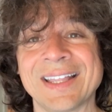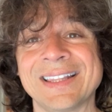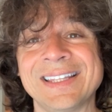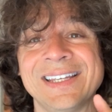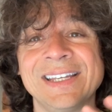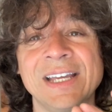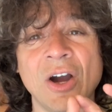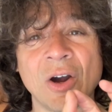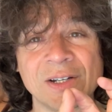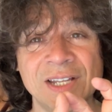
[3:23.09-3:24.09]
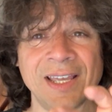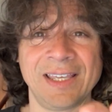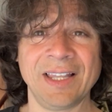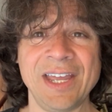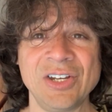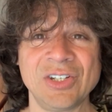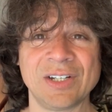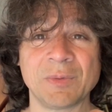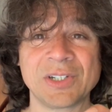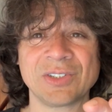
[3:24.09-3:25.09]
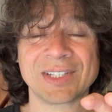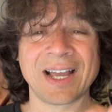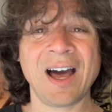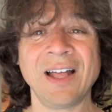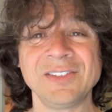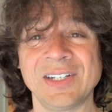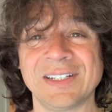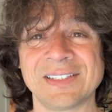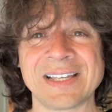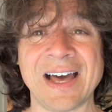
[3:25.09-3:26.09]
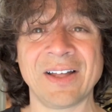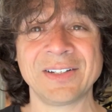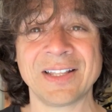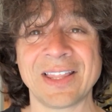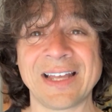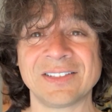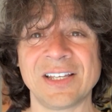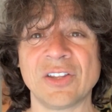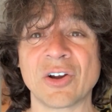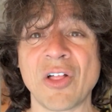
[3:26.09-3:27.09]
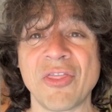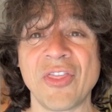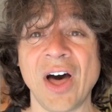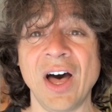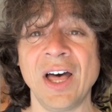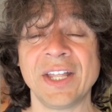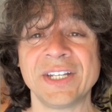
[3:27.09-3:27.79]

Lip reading: The articulation, which is the consonant sound, that's either th,